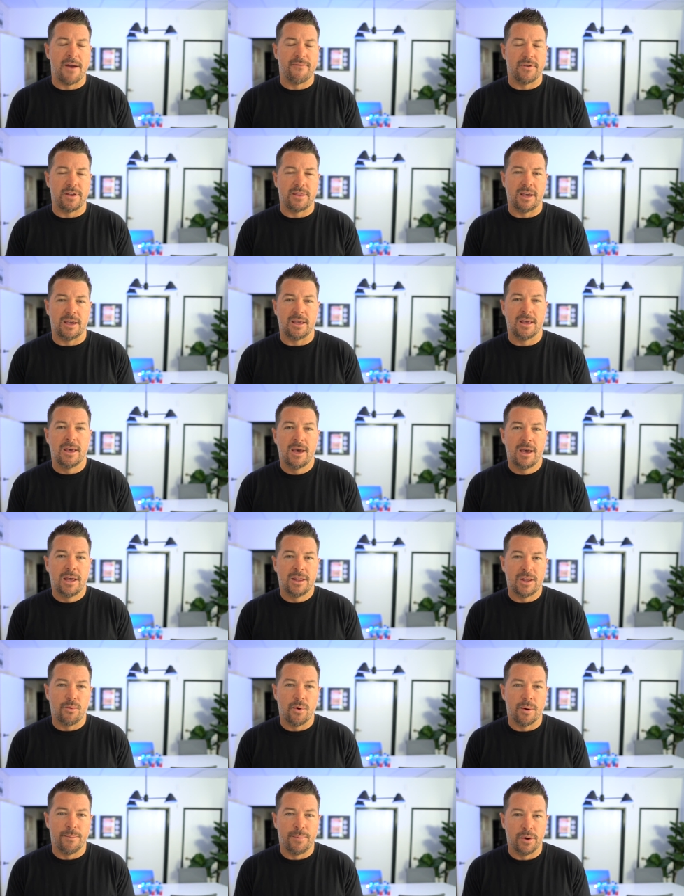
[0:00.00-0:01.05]
everything
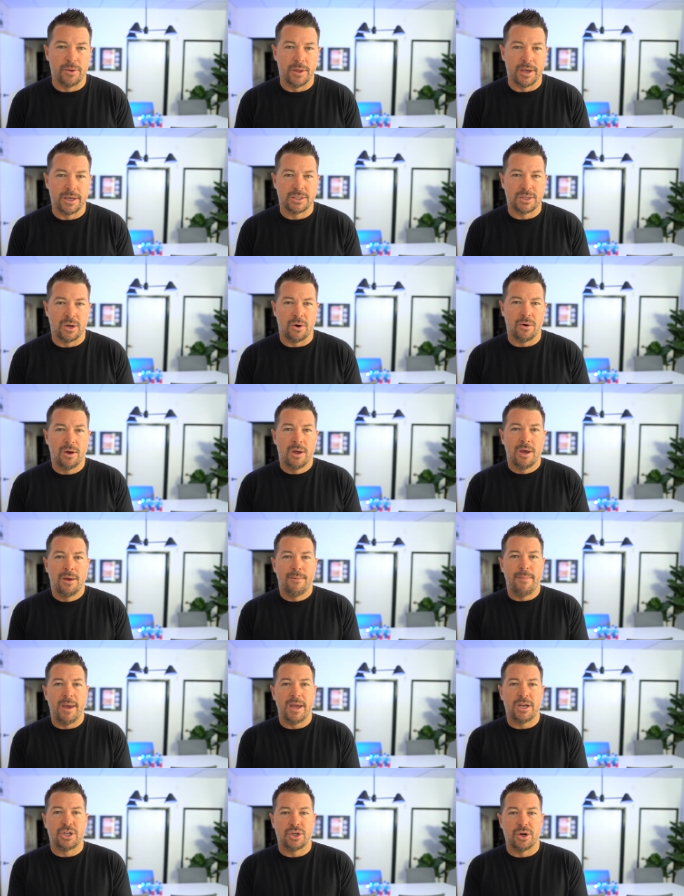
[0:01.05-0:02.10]
that we're building, so
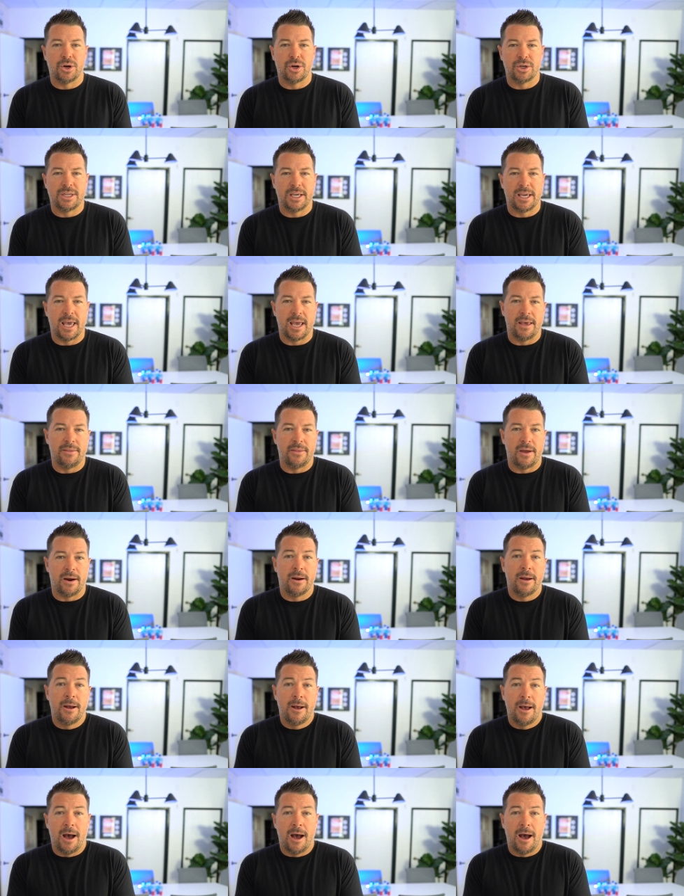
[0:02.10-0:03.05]
make sure to get in there.